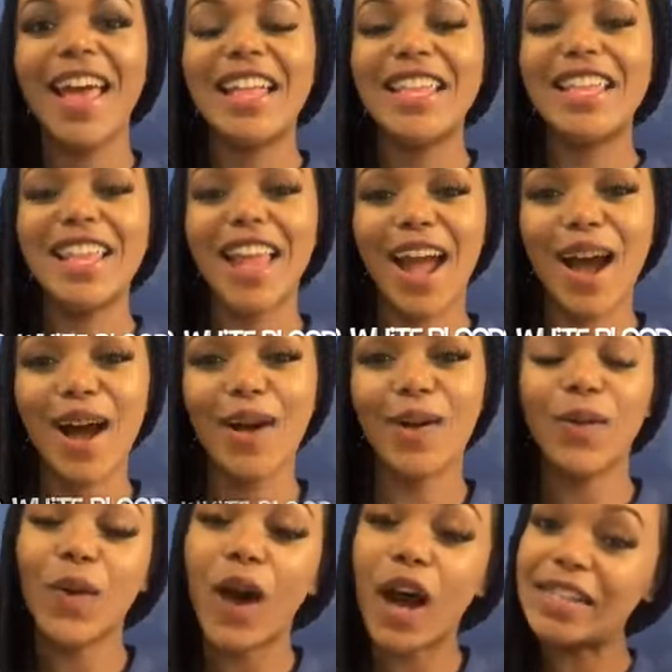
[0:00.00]
Now,
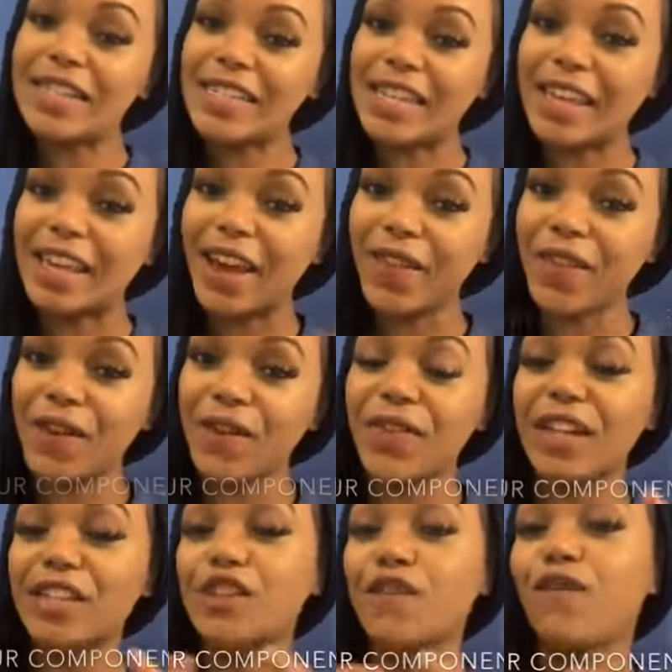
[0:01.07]
together,
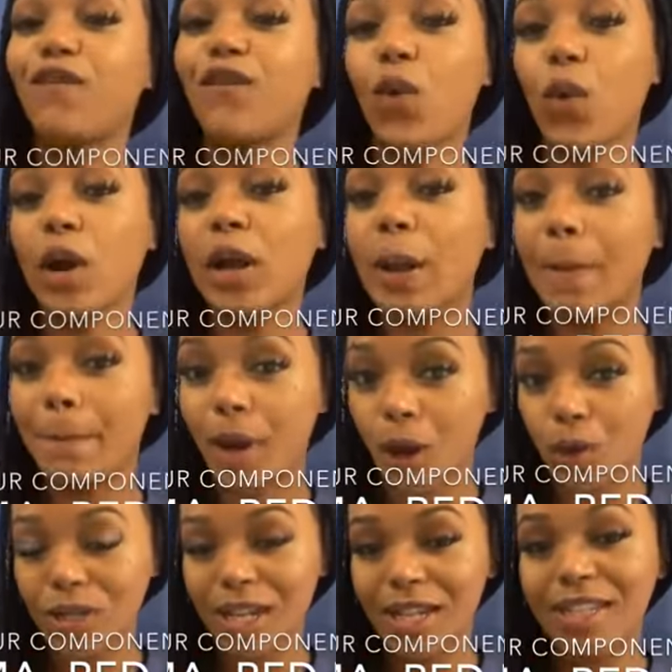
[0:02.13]
that's four
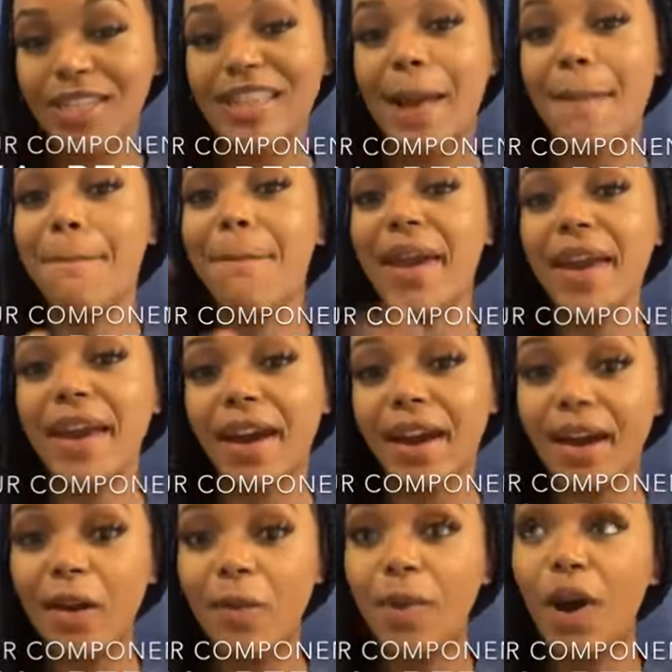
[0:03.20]
components that make
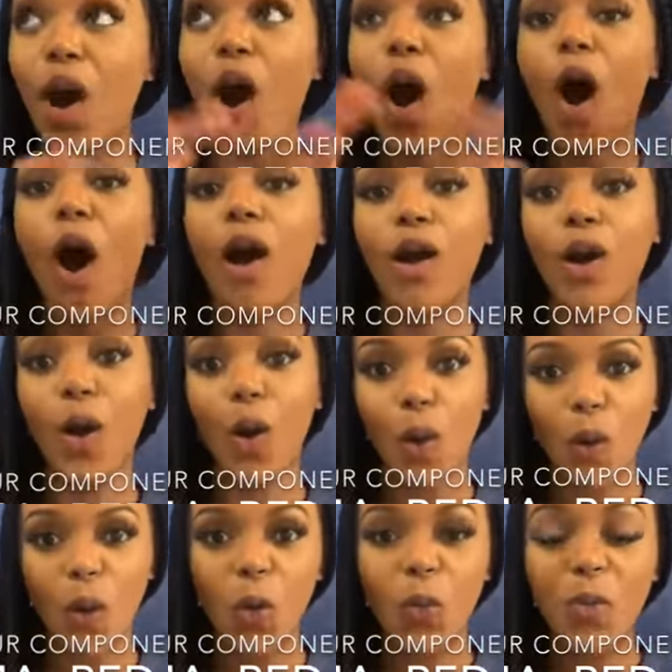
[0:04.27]
up our whole